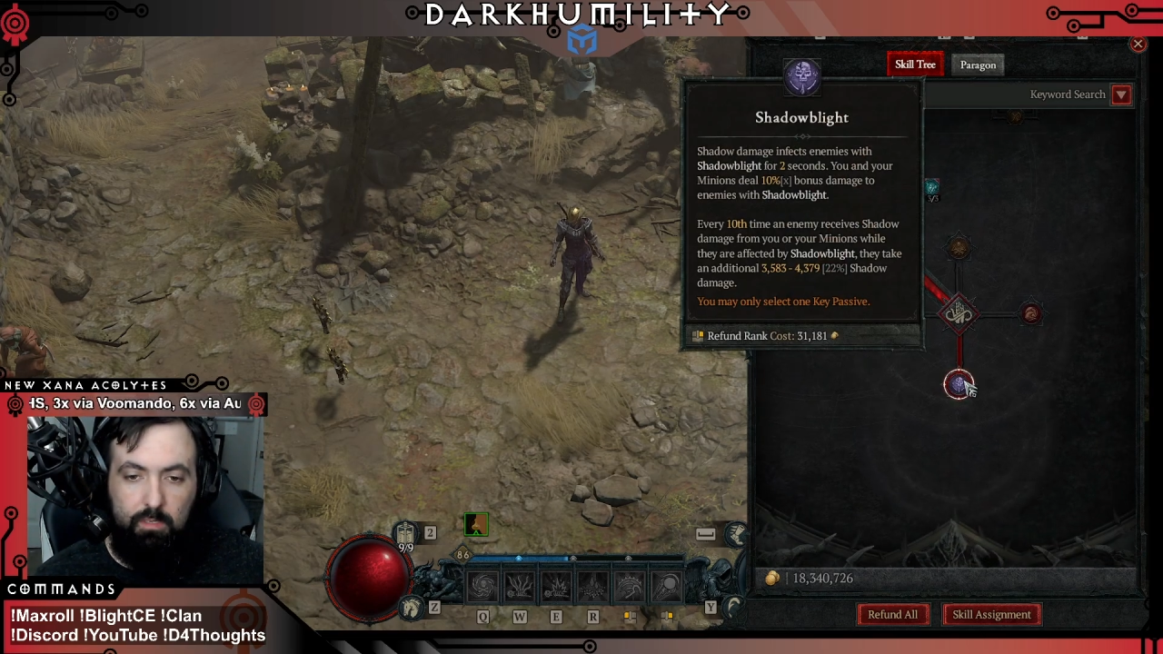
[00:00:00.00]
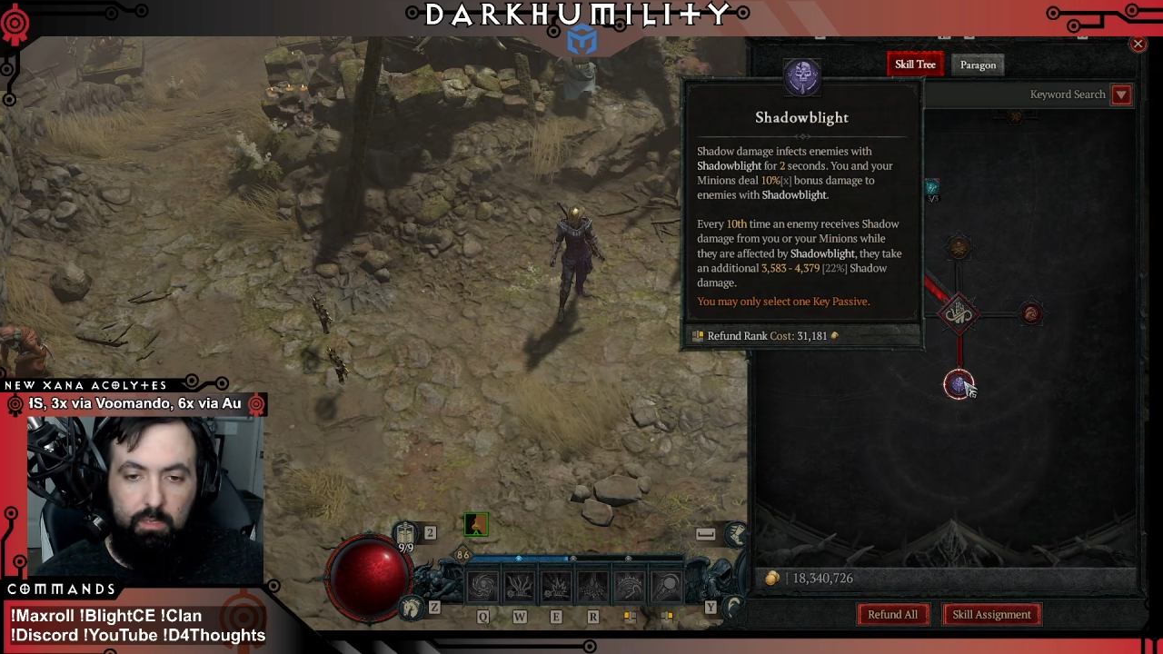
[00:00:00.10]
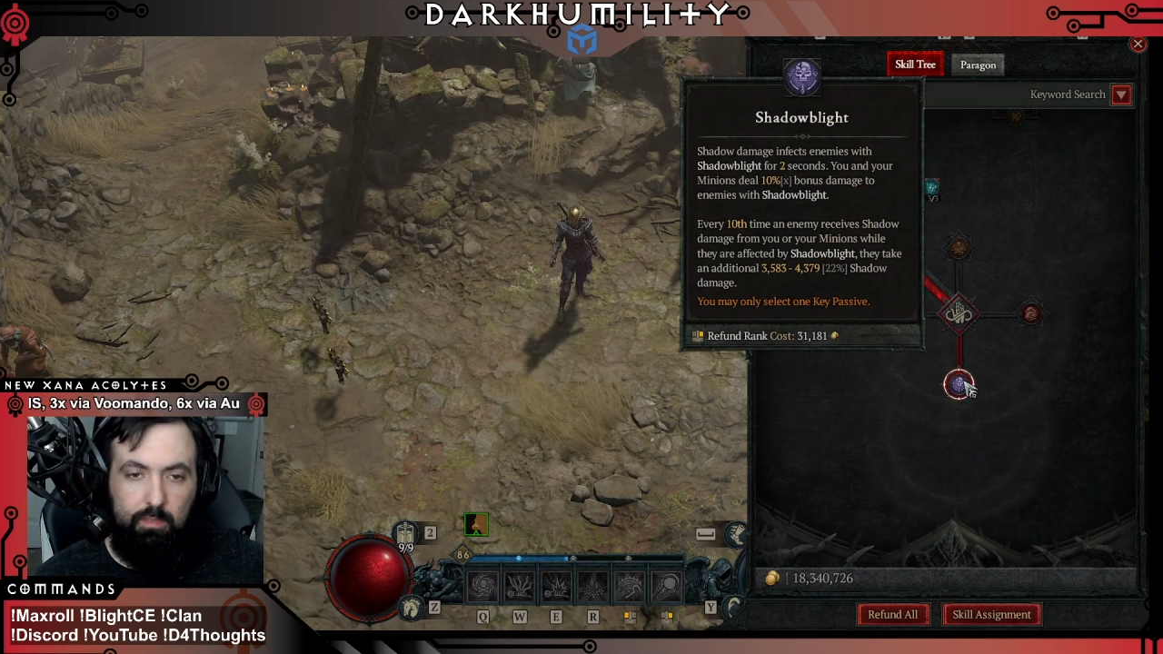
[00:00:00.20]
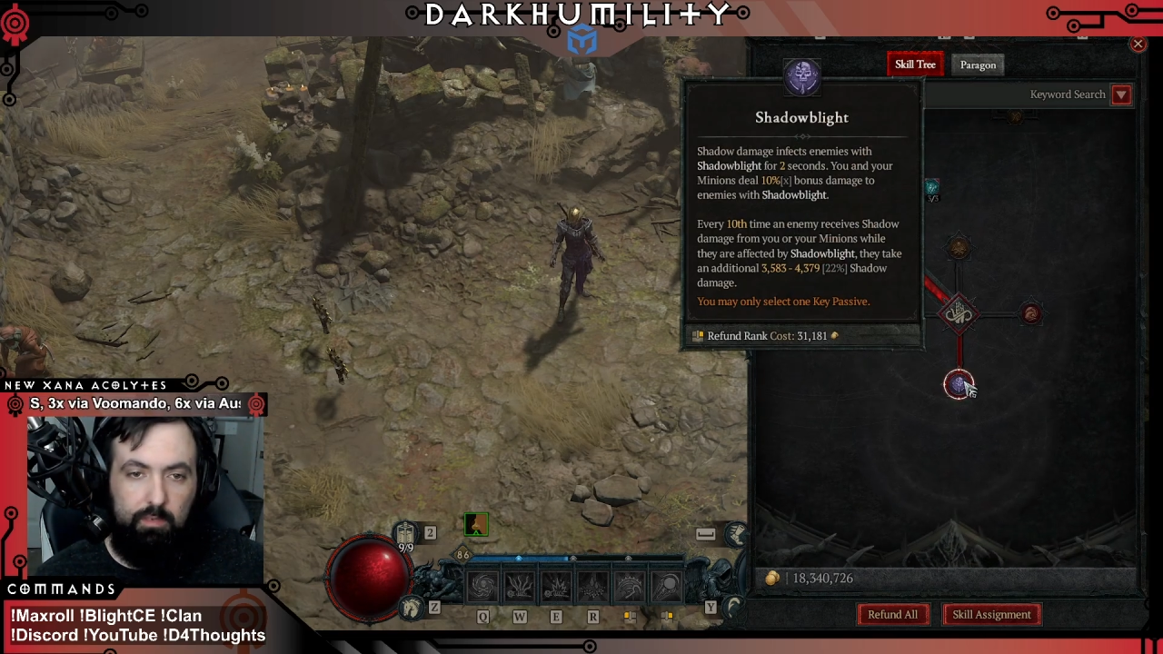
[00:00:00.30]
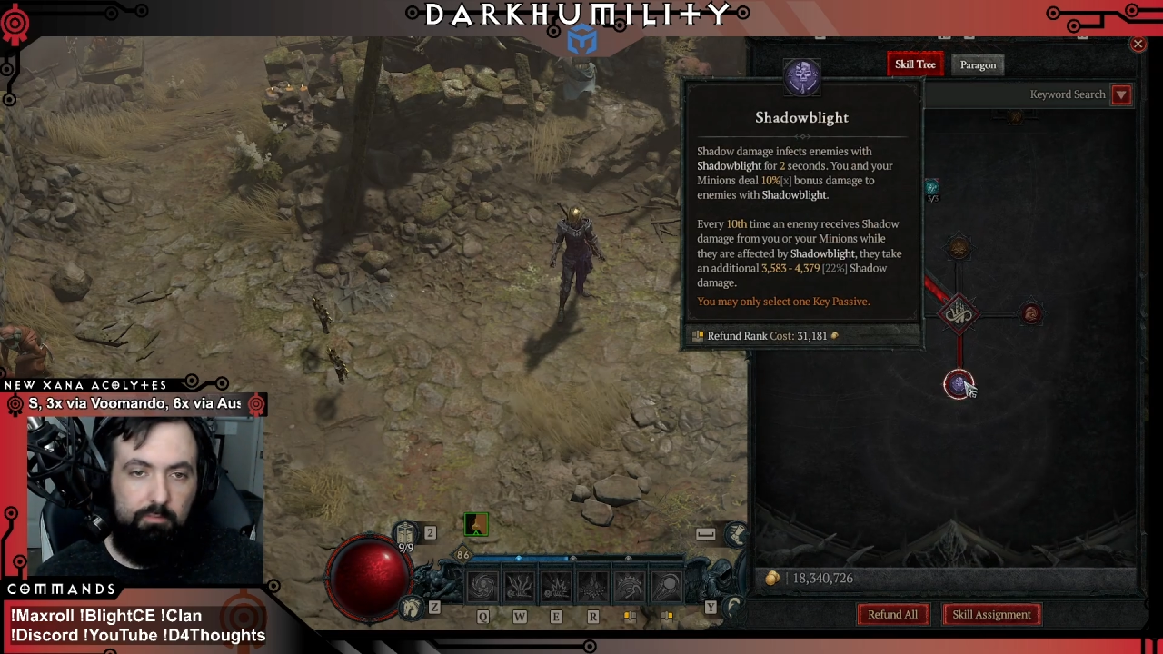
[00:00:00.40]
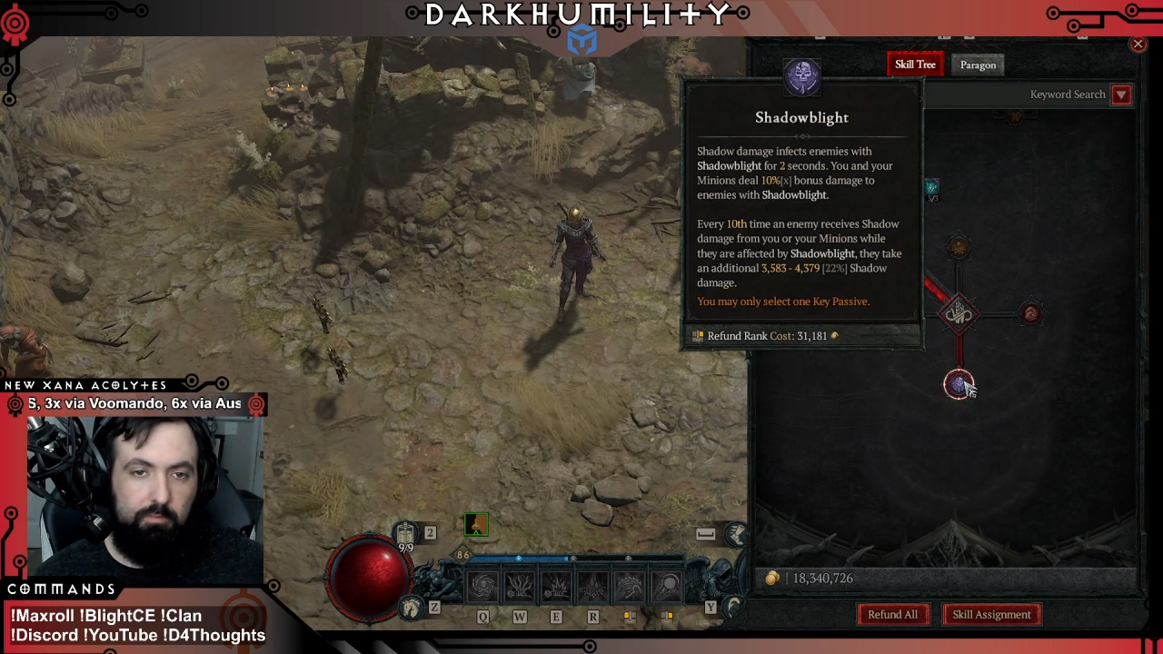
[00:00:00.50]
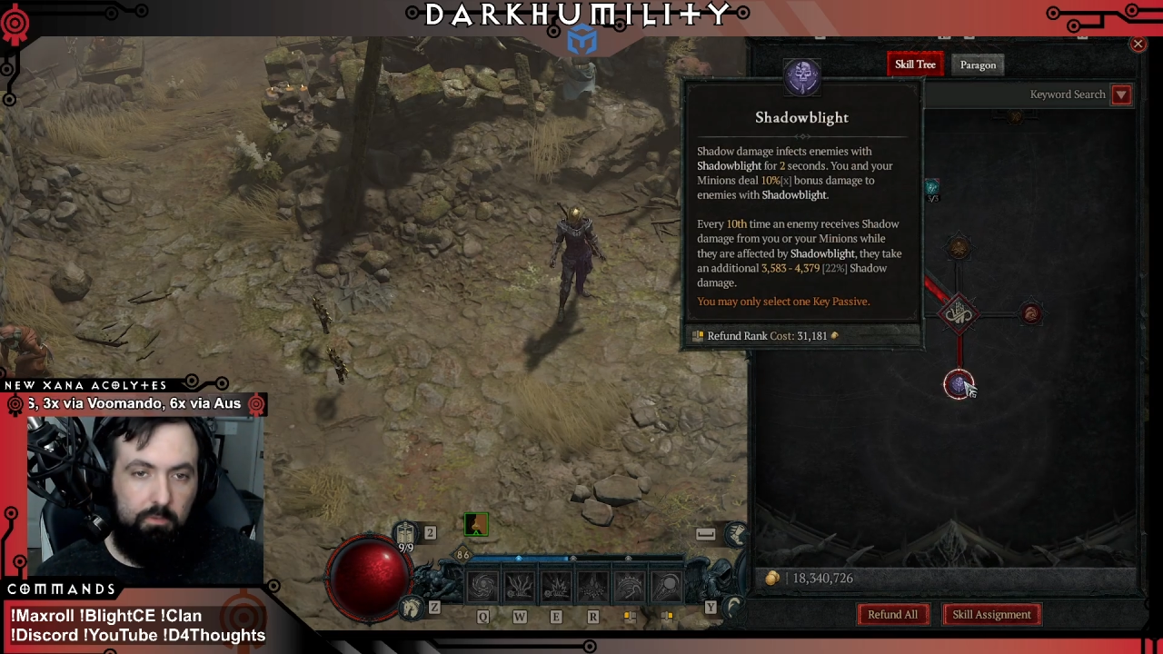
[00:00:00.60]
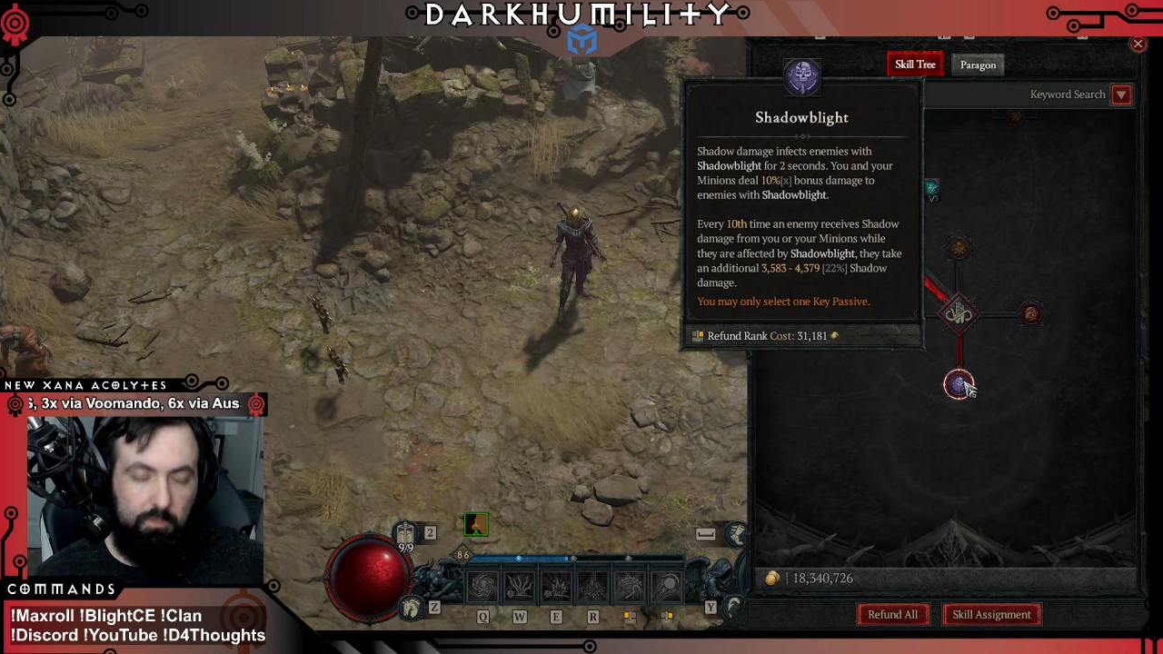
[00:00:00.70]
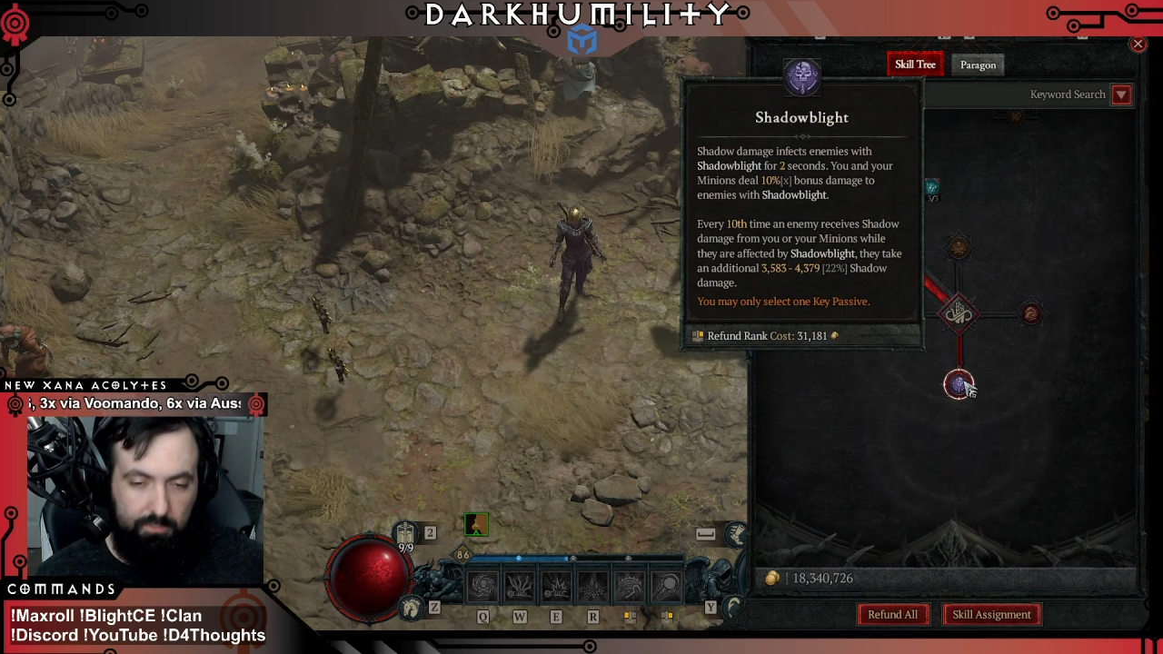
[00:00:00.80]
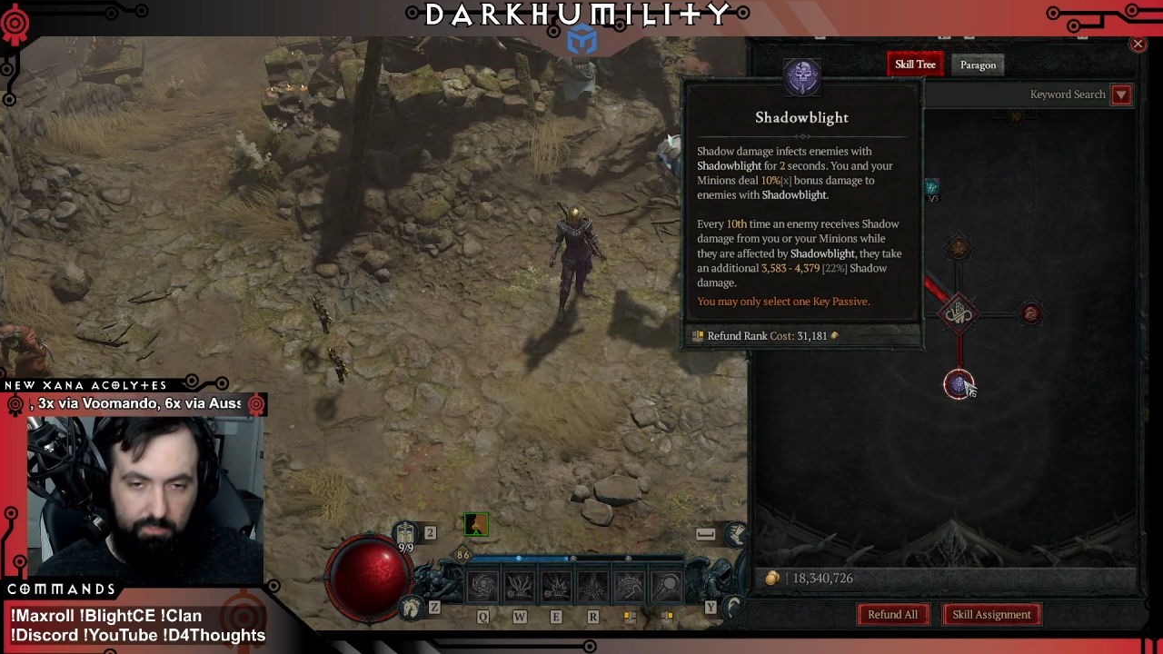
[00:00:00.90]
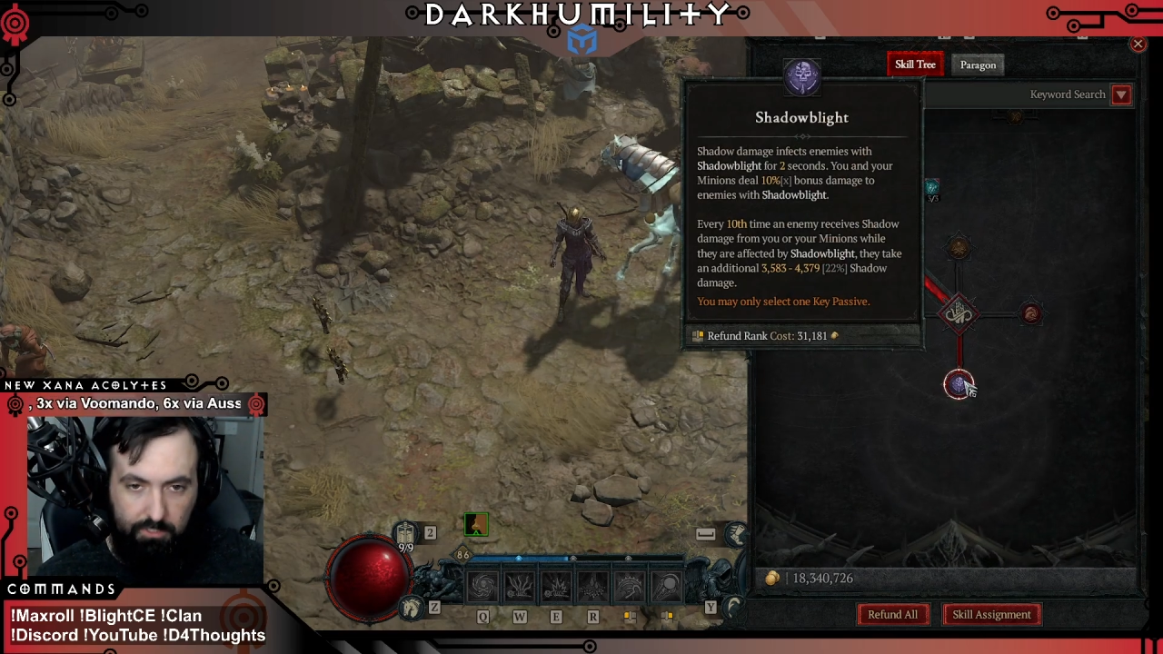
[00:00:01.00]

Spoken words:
And then of course,